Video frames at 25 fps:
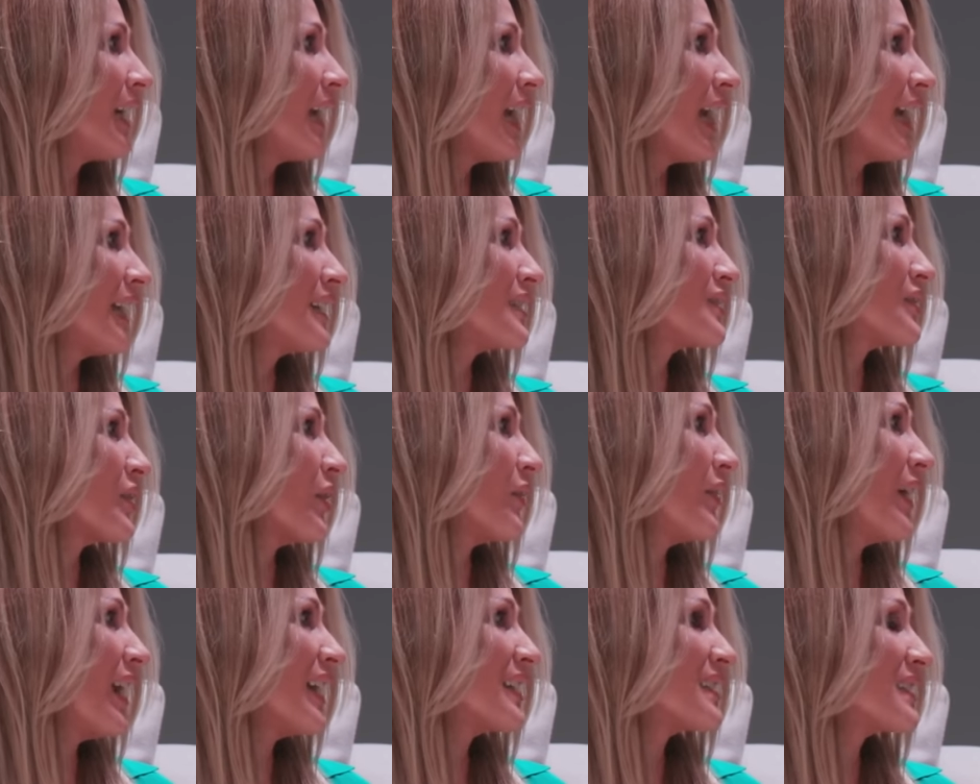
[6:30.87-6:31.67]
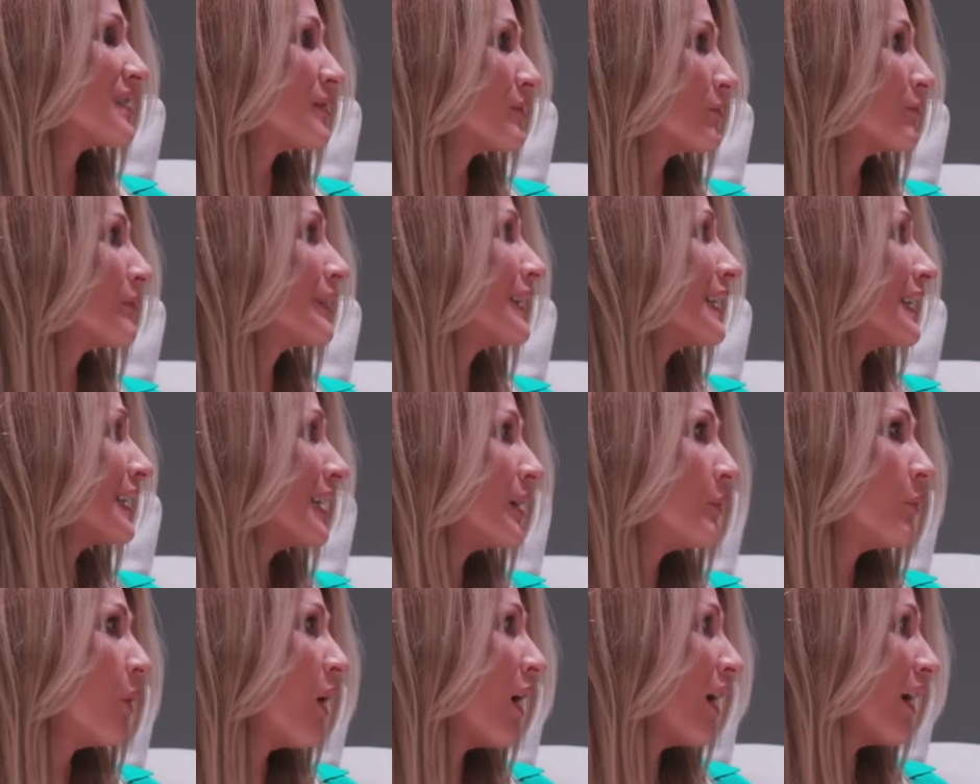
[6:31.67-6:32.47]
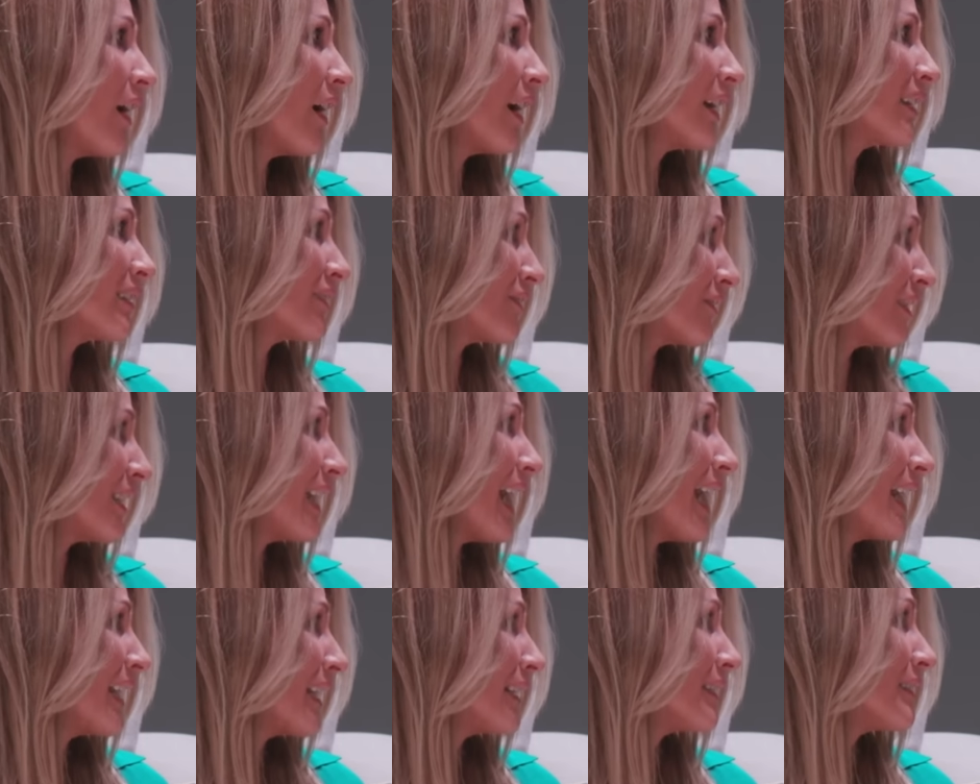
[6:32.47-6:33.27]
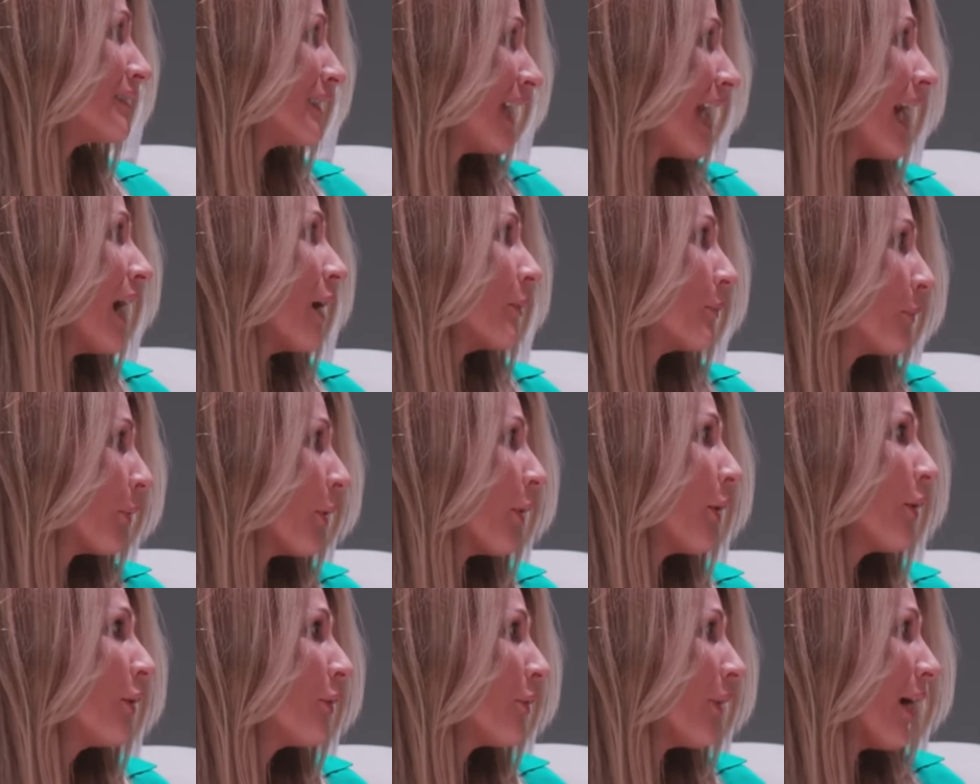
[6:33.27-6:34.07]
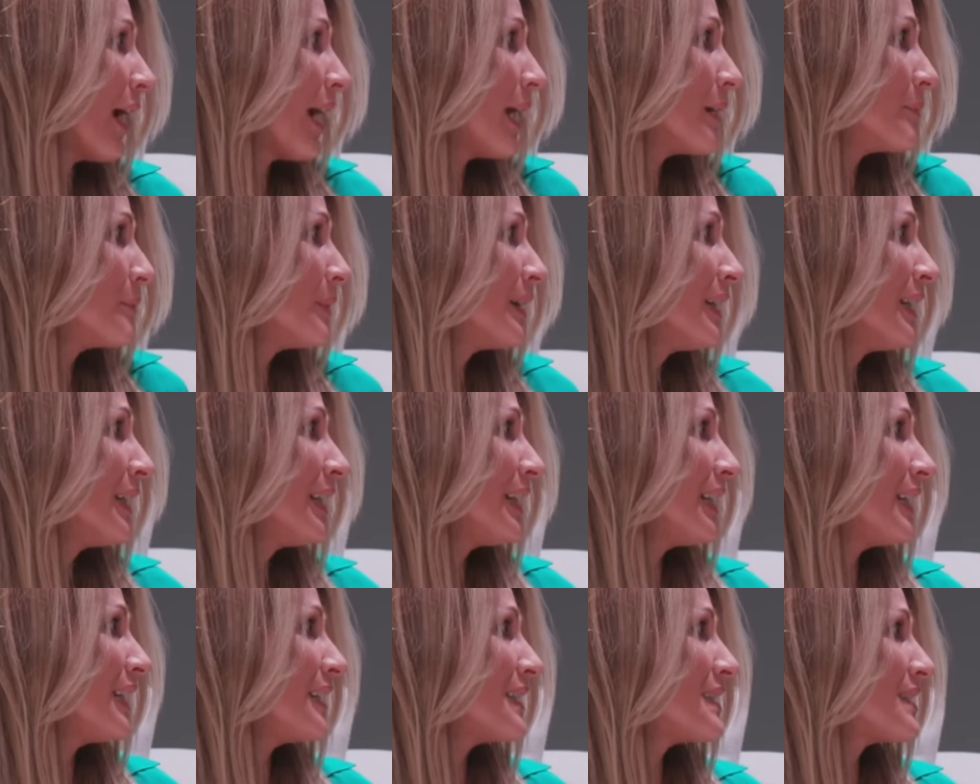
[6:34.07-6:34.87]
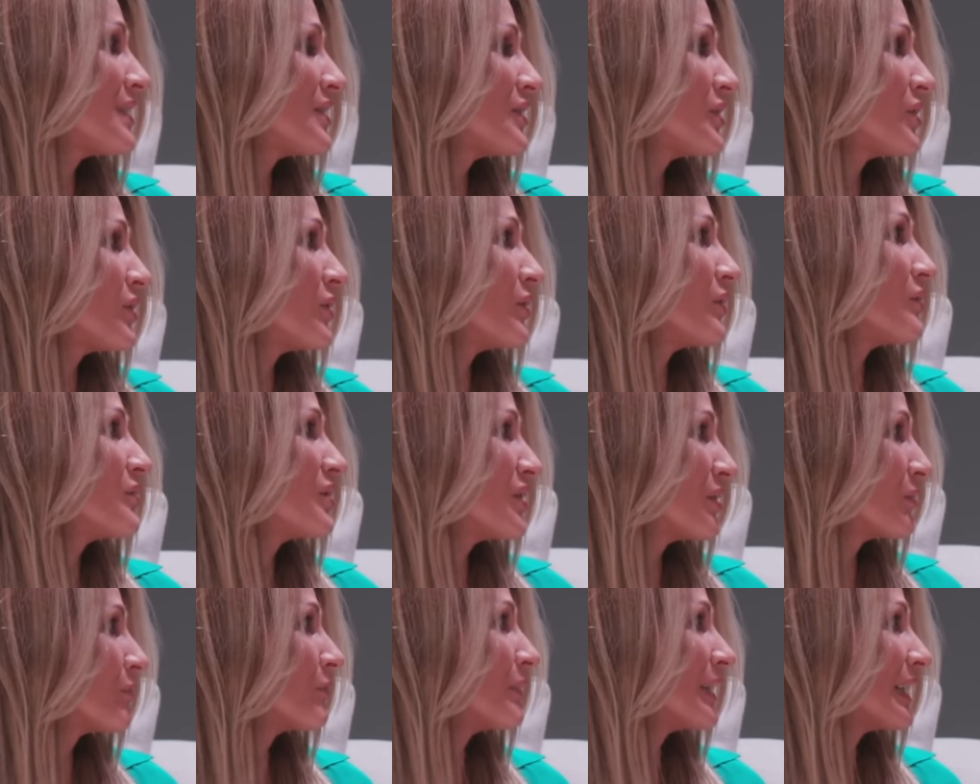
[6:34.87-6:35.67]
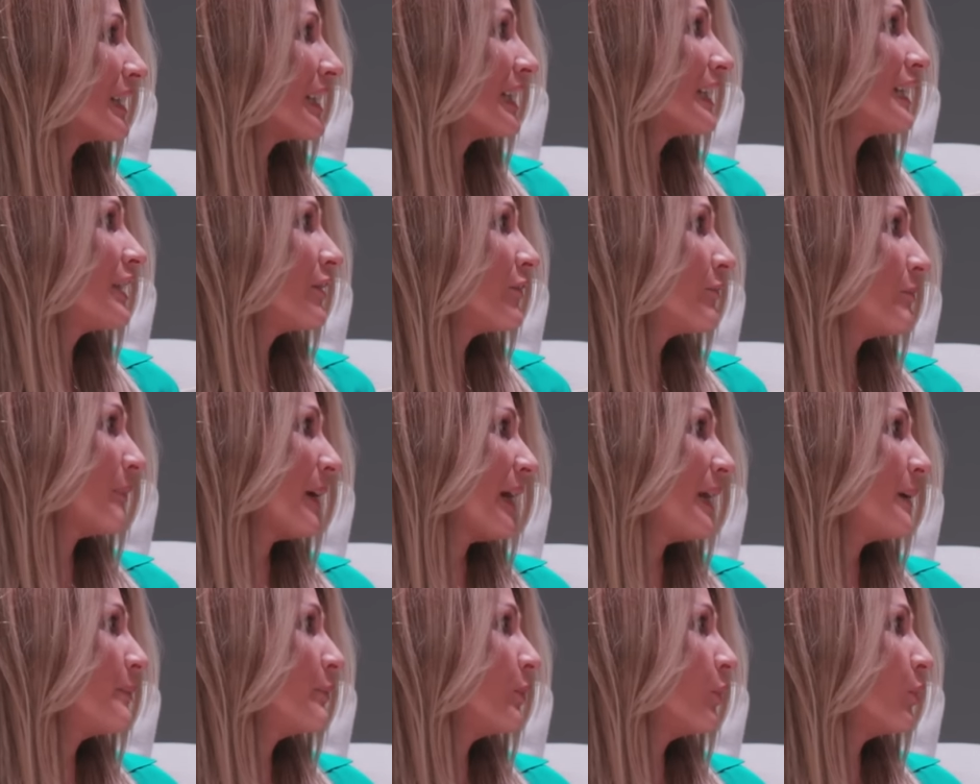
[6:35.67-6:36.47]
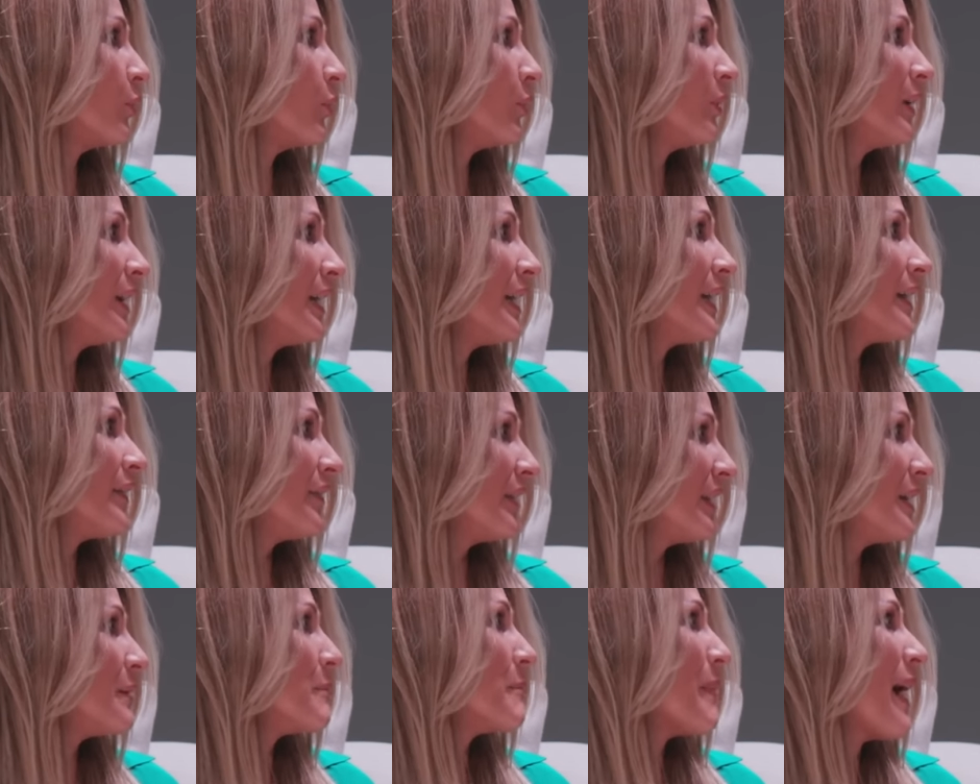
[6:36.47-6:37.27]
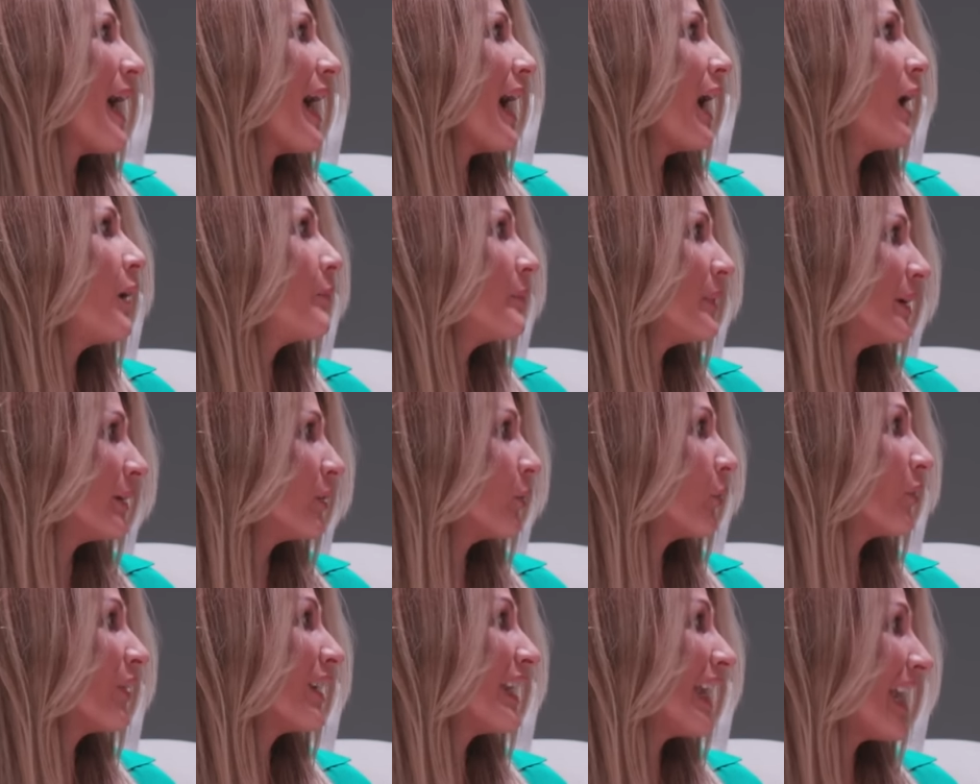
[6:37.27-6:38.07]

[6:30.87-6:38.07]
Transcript: and so that's really why I created our program is to to really give people the empowerment or the